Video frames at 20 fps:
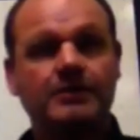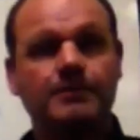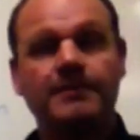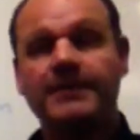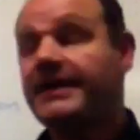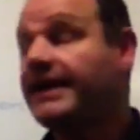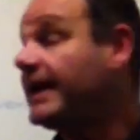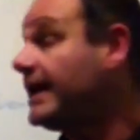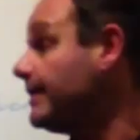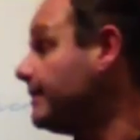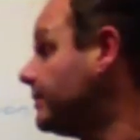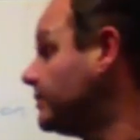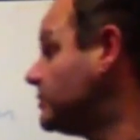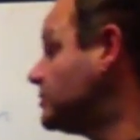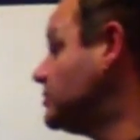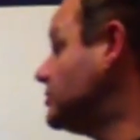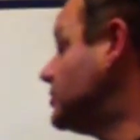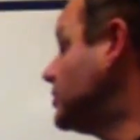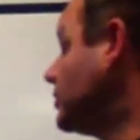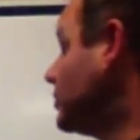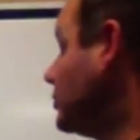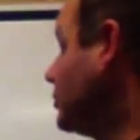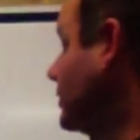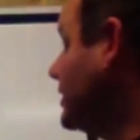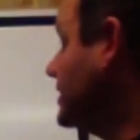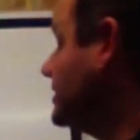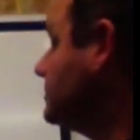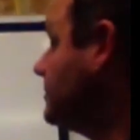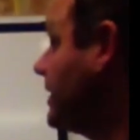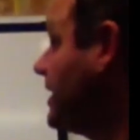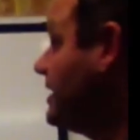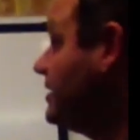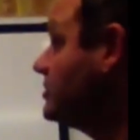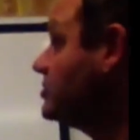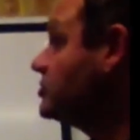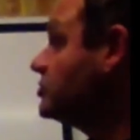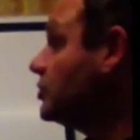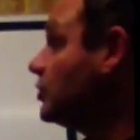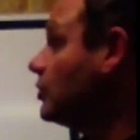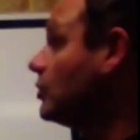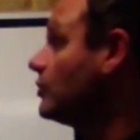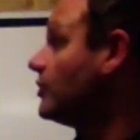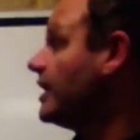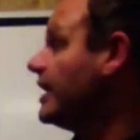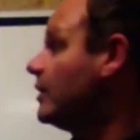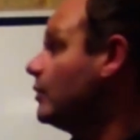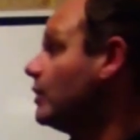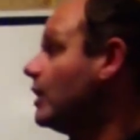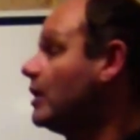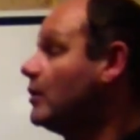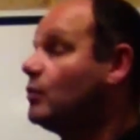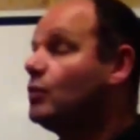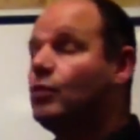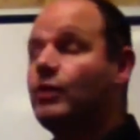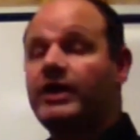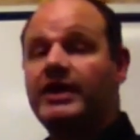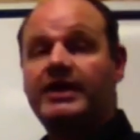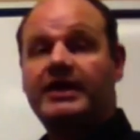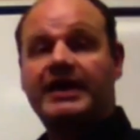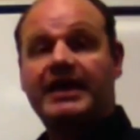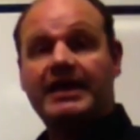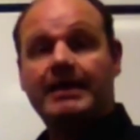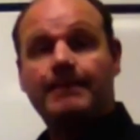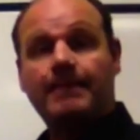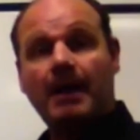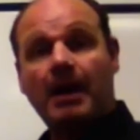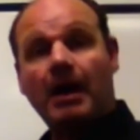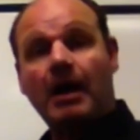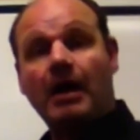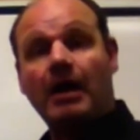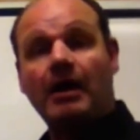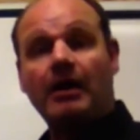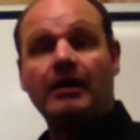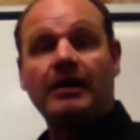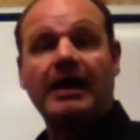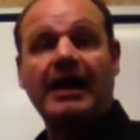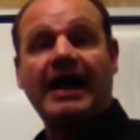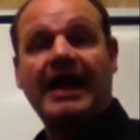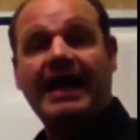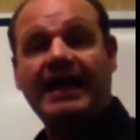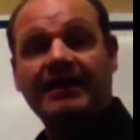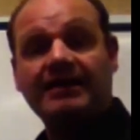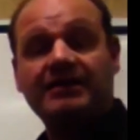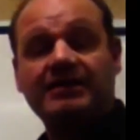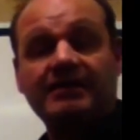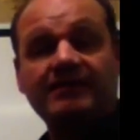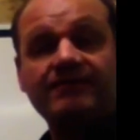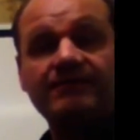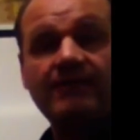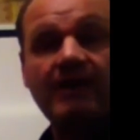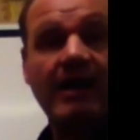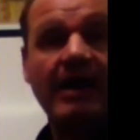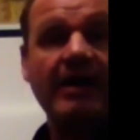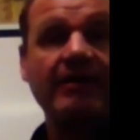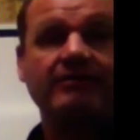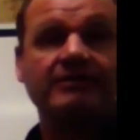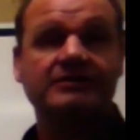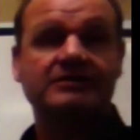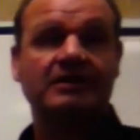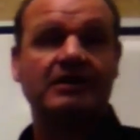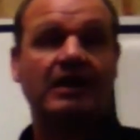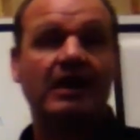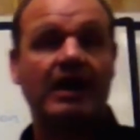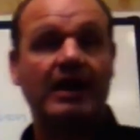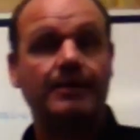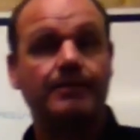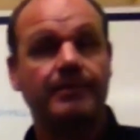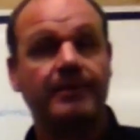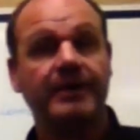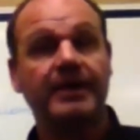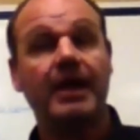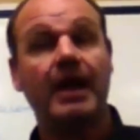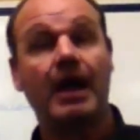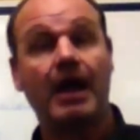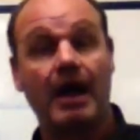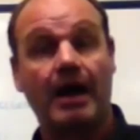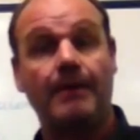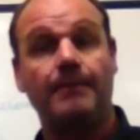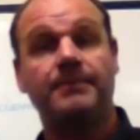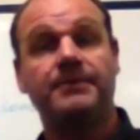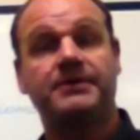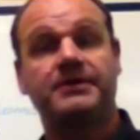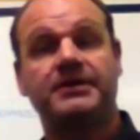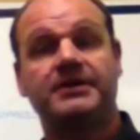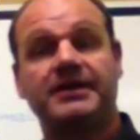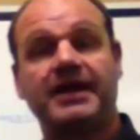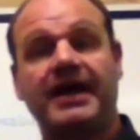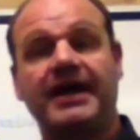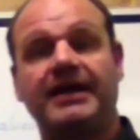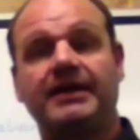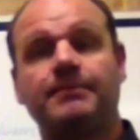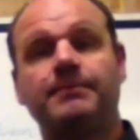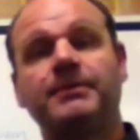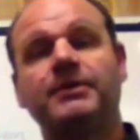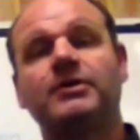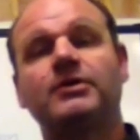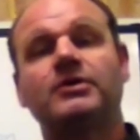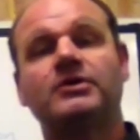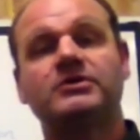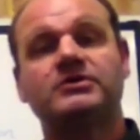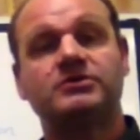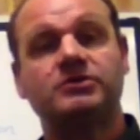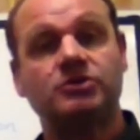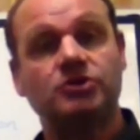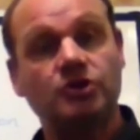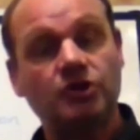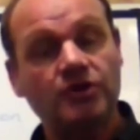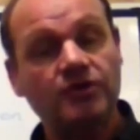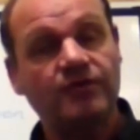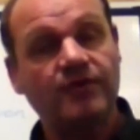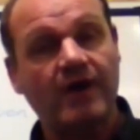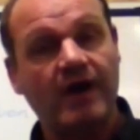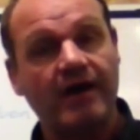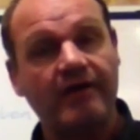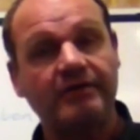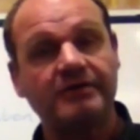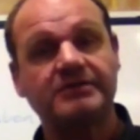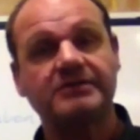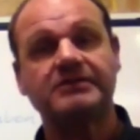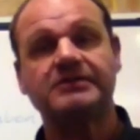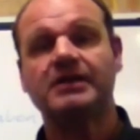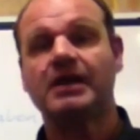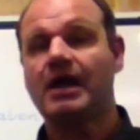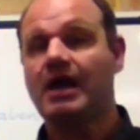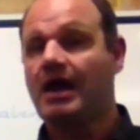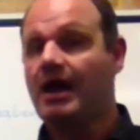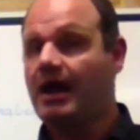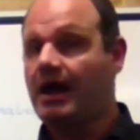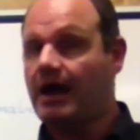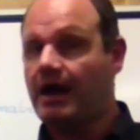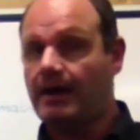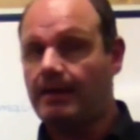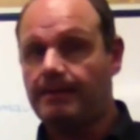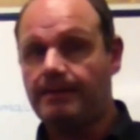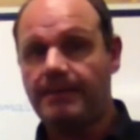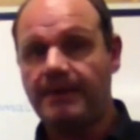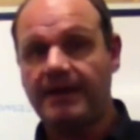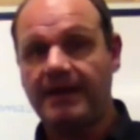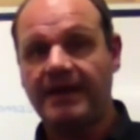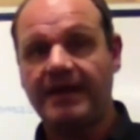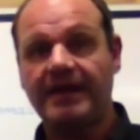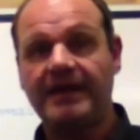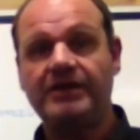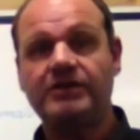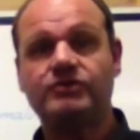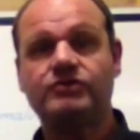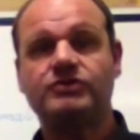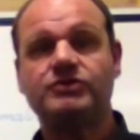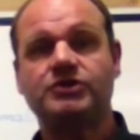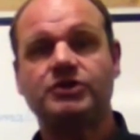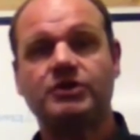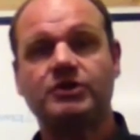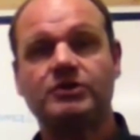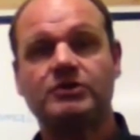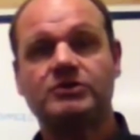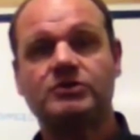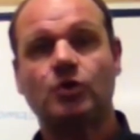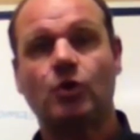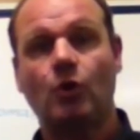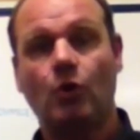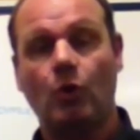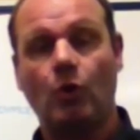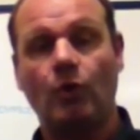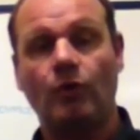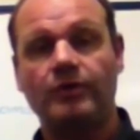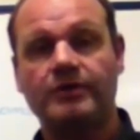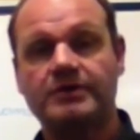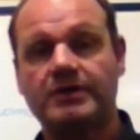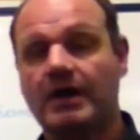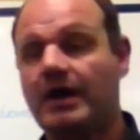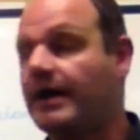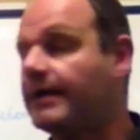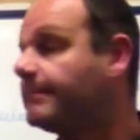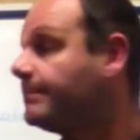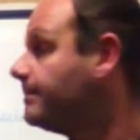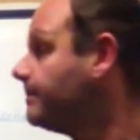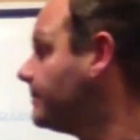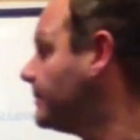to be able to do is make sure that we keep our antivirus library up to date, because new viruses are being introduced all the time.